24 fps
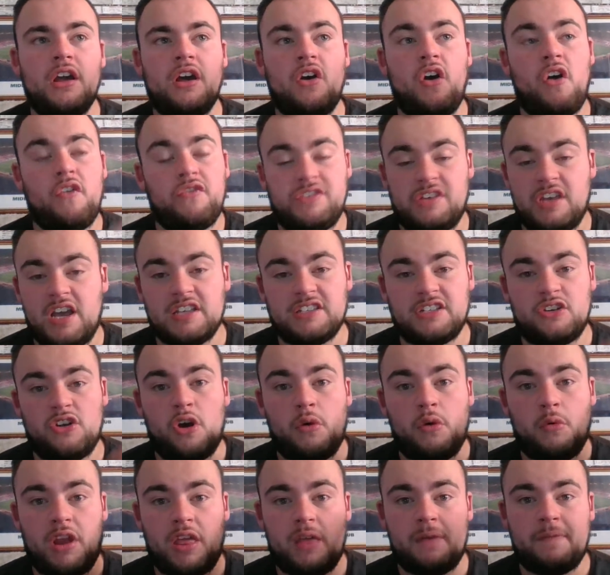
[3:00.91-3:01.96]
obviously, as I'm
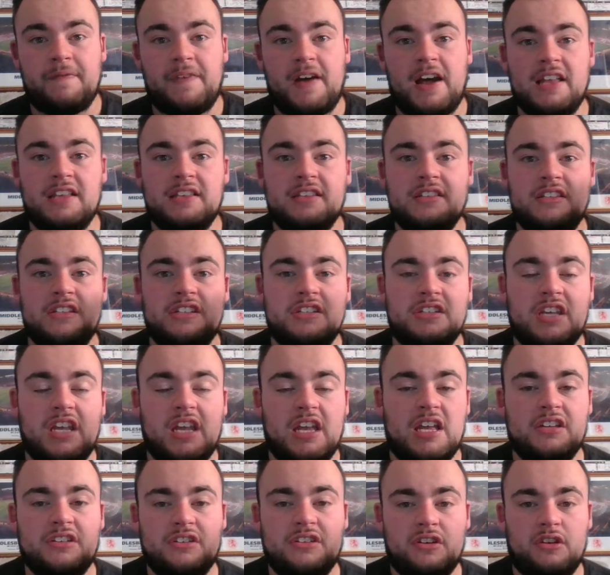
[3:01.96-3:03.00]
not one of them fans, I see
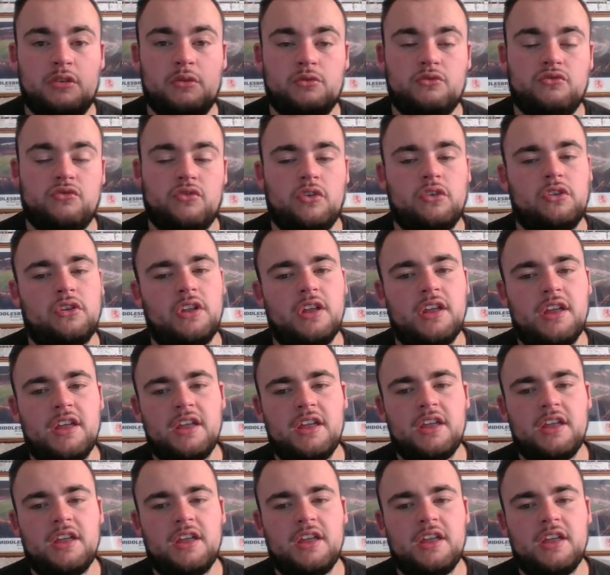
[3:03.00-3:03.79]
it as a neutral.